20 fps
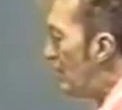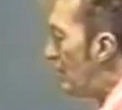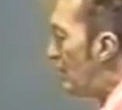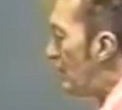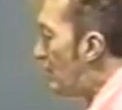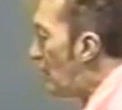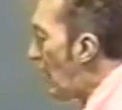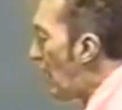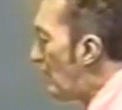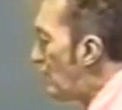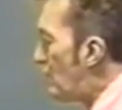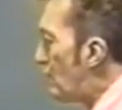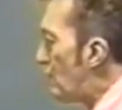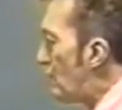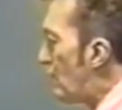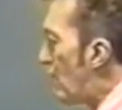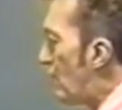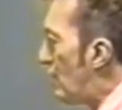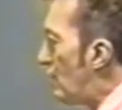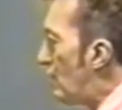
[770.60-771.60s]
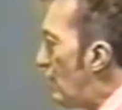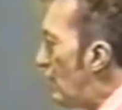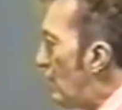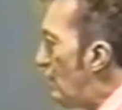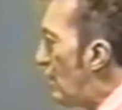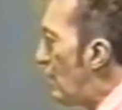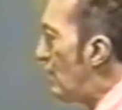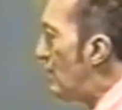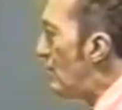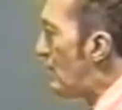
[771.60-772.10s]
The attraction started
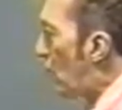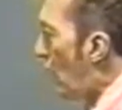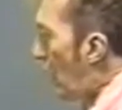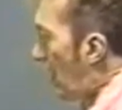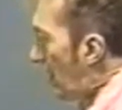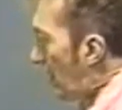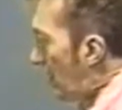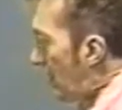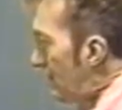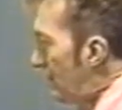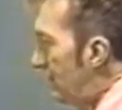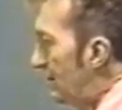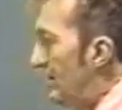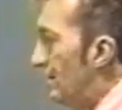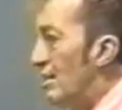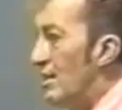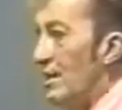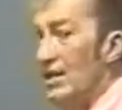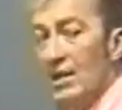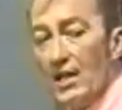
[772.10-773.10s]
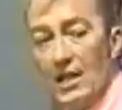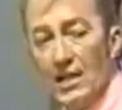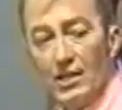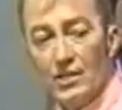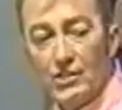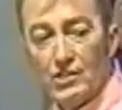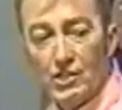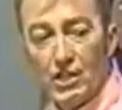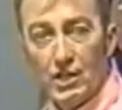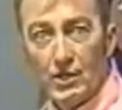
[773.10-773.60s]
with them talking
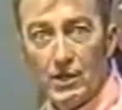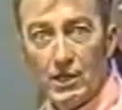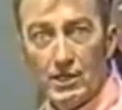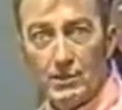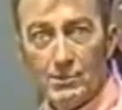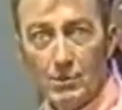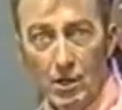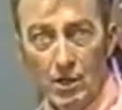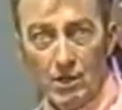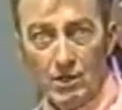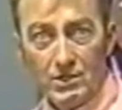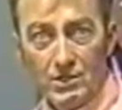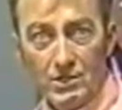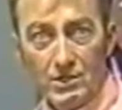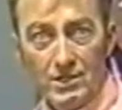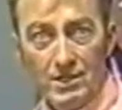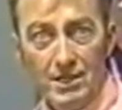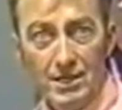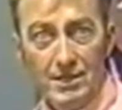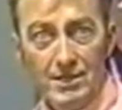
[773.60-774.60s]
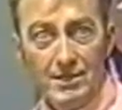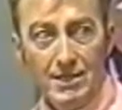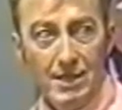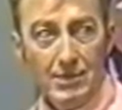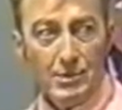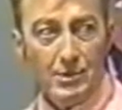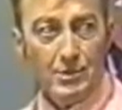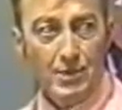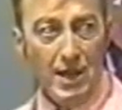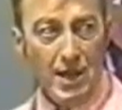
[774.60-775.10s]
and sharing books. They
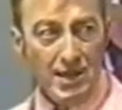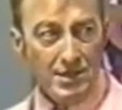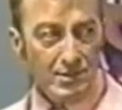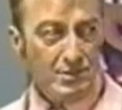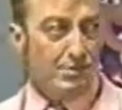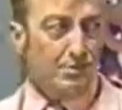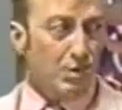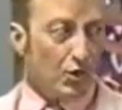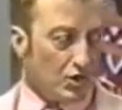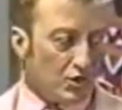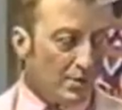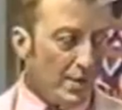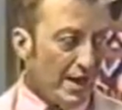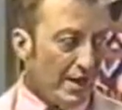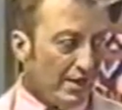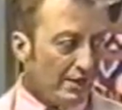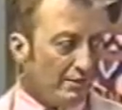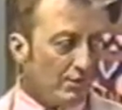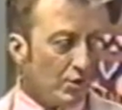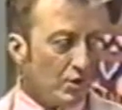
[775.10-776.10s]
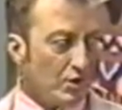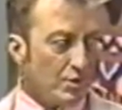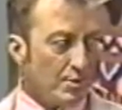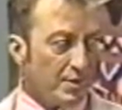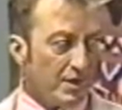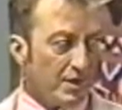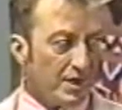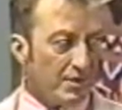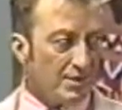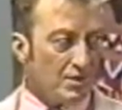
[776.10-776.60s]
would pass books back and forth and
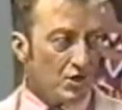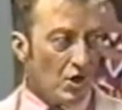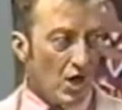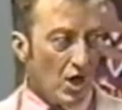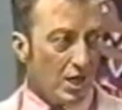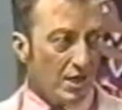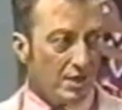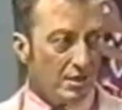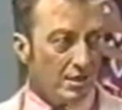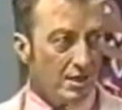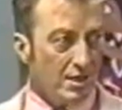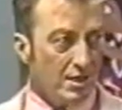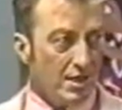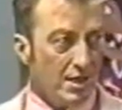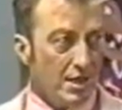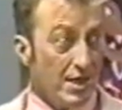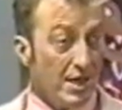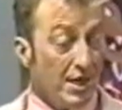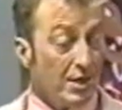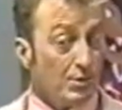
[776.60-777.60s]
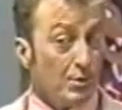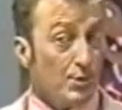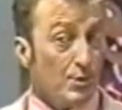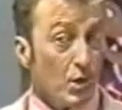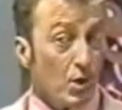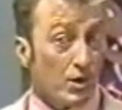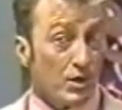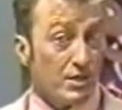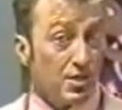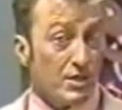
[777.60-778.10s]
begin to talk. He
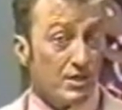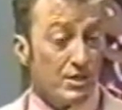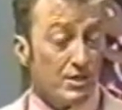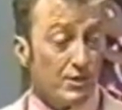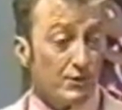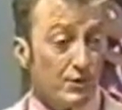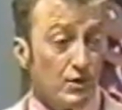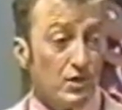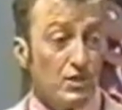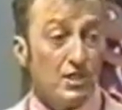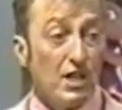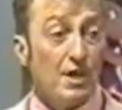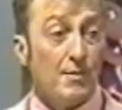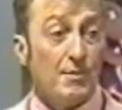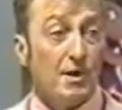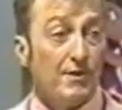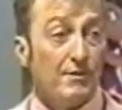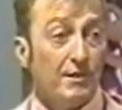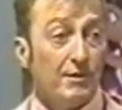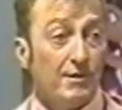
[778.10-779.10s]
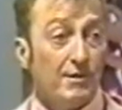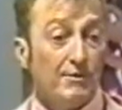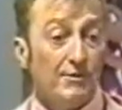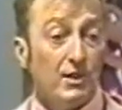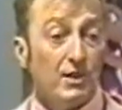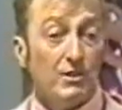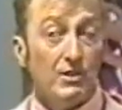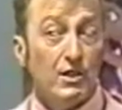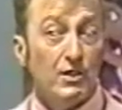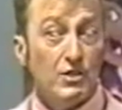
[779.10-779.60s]
reported, "This is the first time I've ever
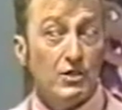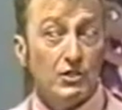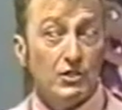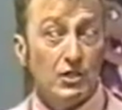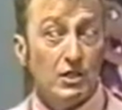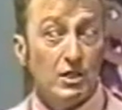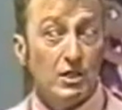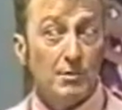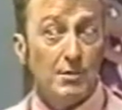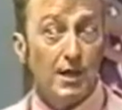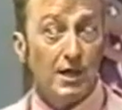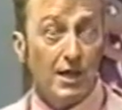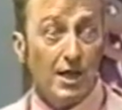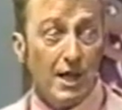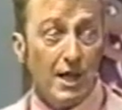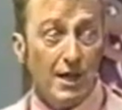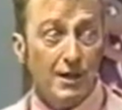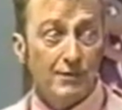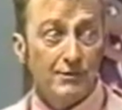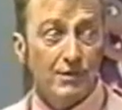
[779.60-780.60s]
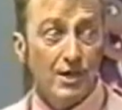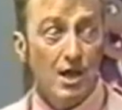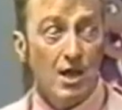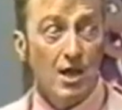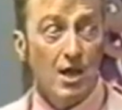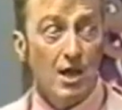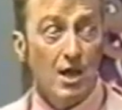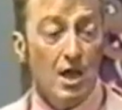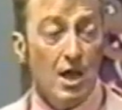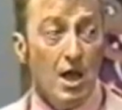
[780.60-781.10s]
felt understood in my life."
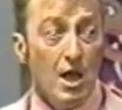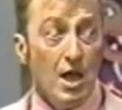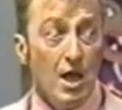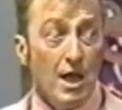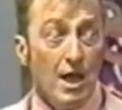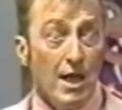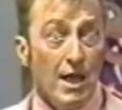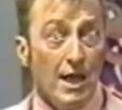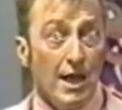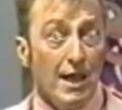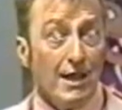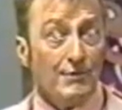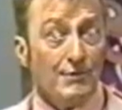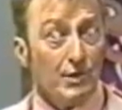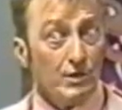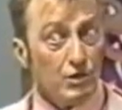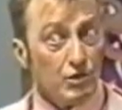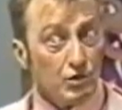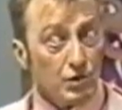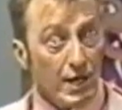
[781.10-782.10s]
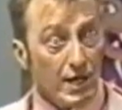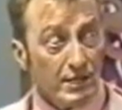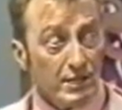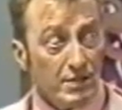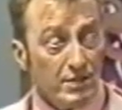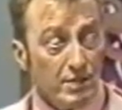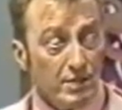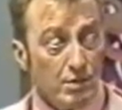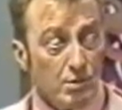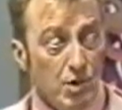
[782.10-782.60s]
He felt
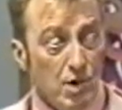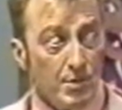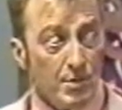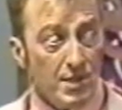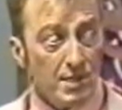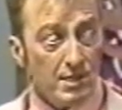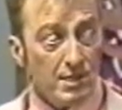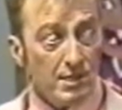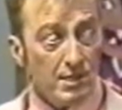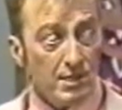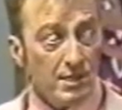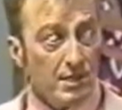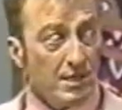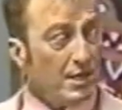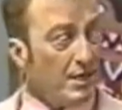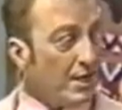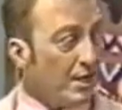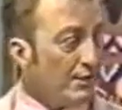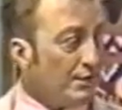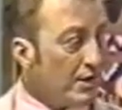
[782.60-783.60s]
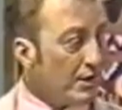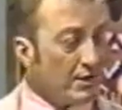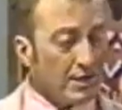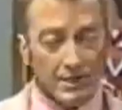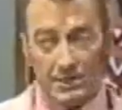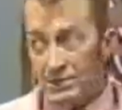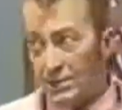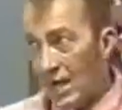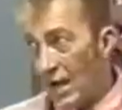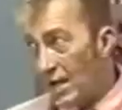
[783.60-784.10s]
attracted to the woman. He felt
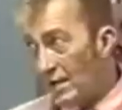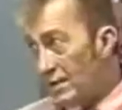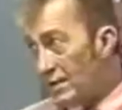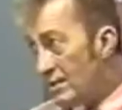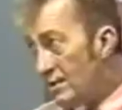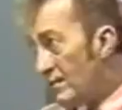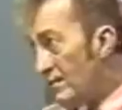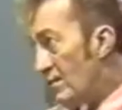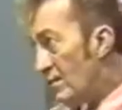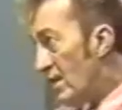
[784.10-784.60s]
excited.